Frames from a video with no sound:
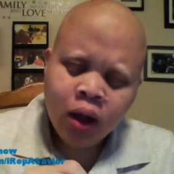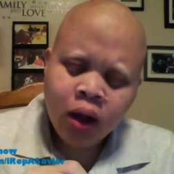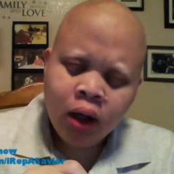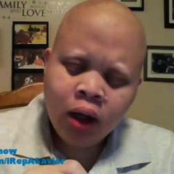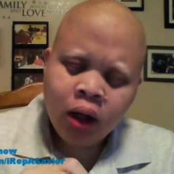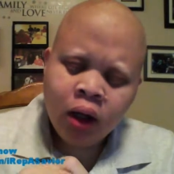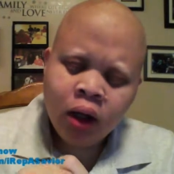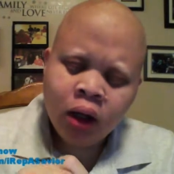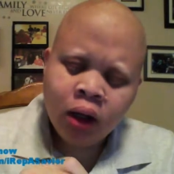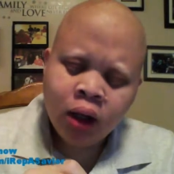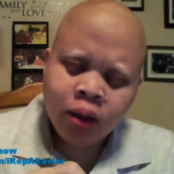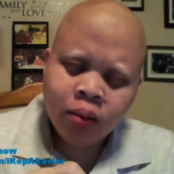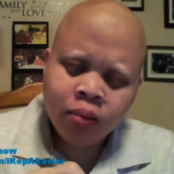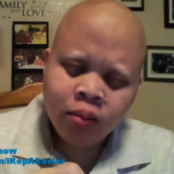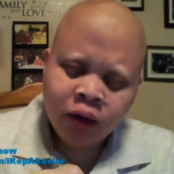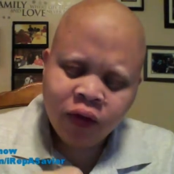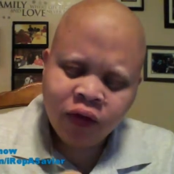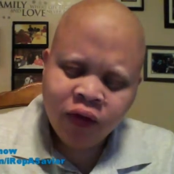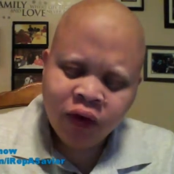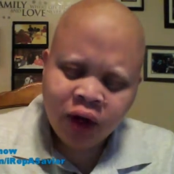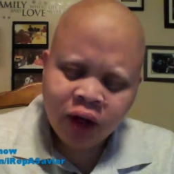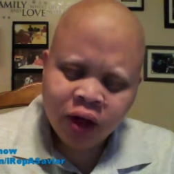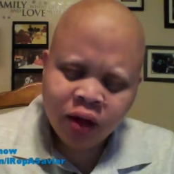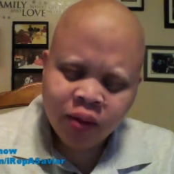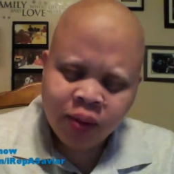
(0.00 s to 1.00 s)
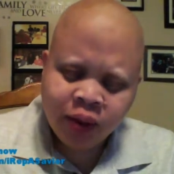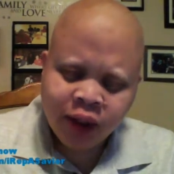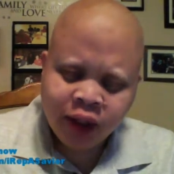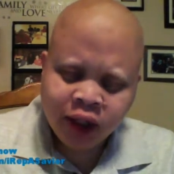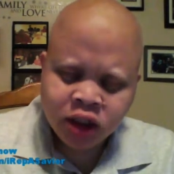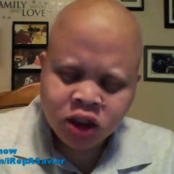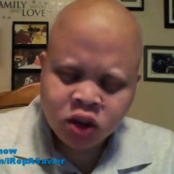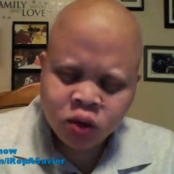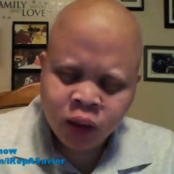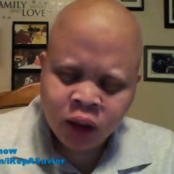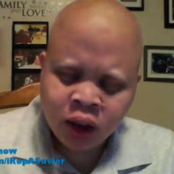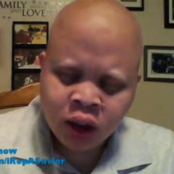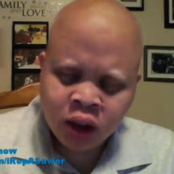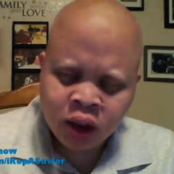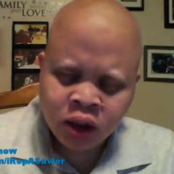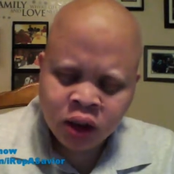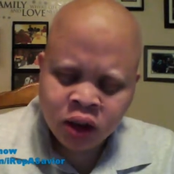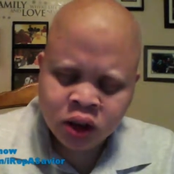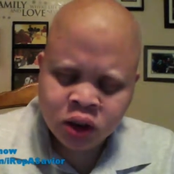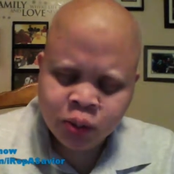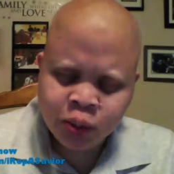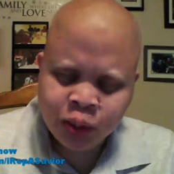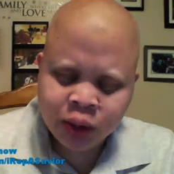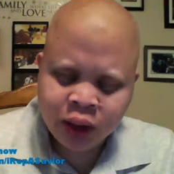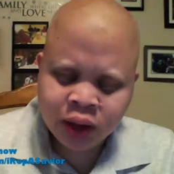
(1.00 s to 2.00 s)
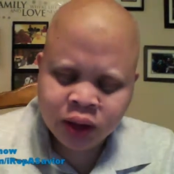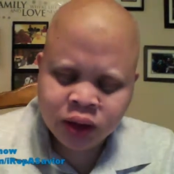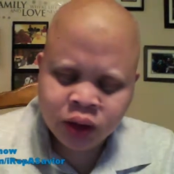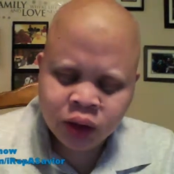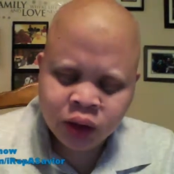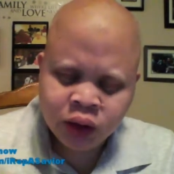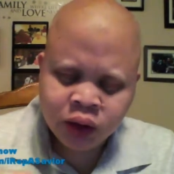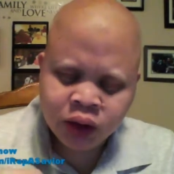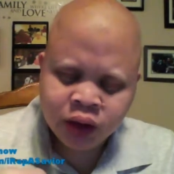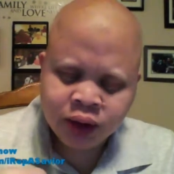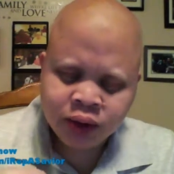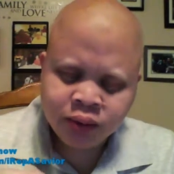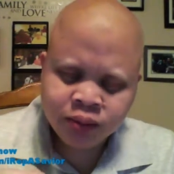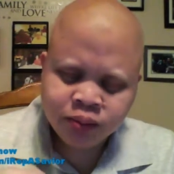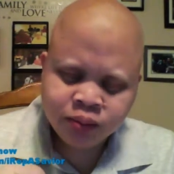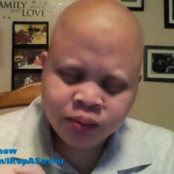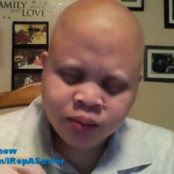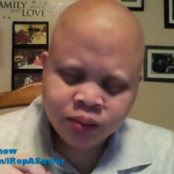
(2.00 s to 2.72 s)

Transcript: Uh, my father passed away unexpectedly,